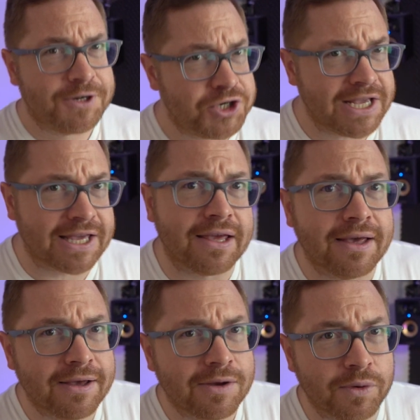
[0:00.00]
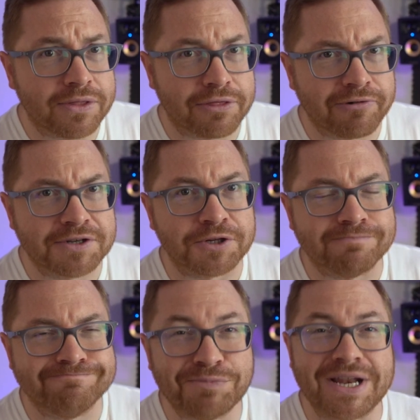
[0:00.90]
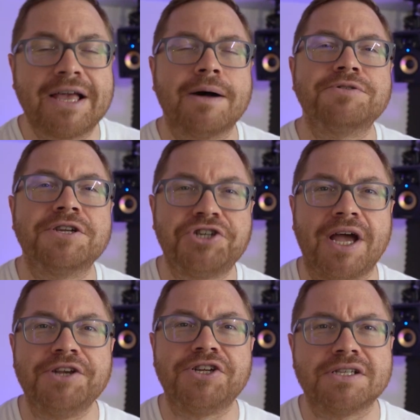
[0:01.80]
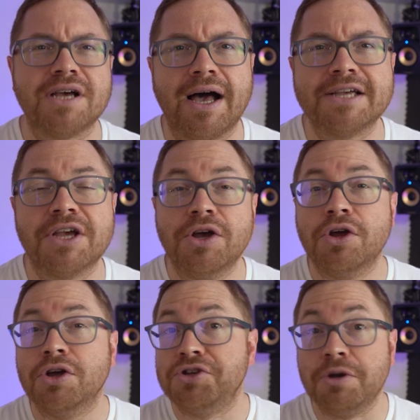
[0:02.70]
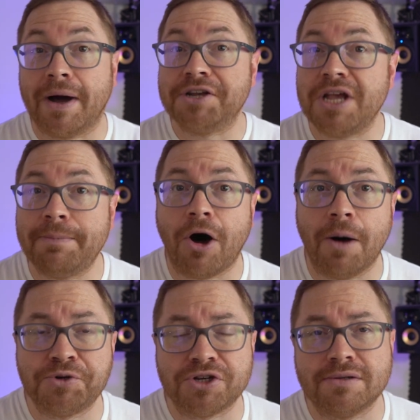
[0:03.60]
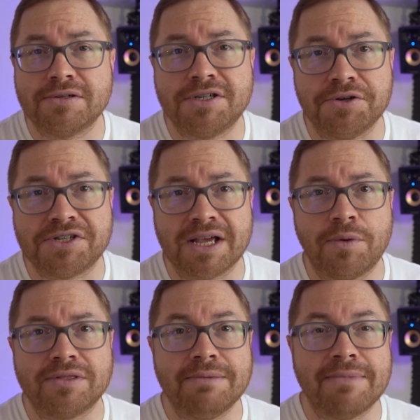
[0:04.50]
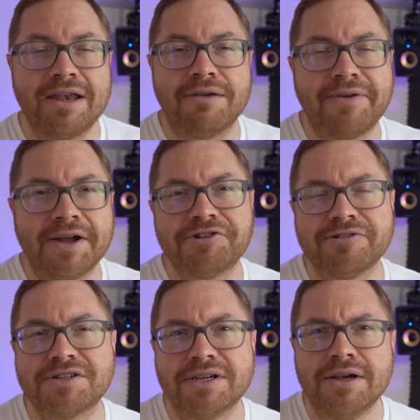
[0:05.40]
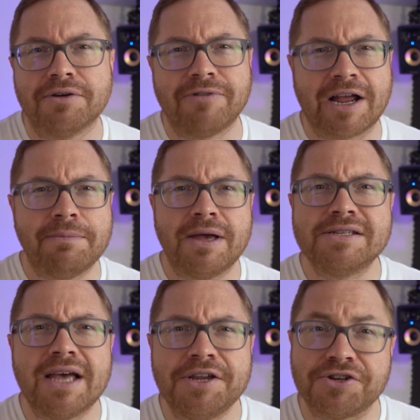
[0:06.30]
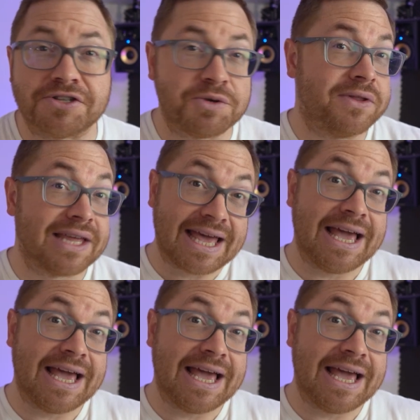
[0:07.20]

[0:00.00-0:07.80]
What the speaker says: cheeky with the throttle? When it comes to changing tyres, do you buy cheaper options? Do you stick with the manufacturer's recommendations? The one that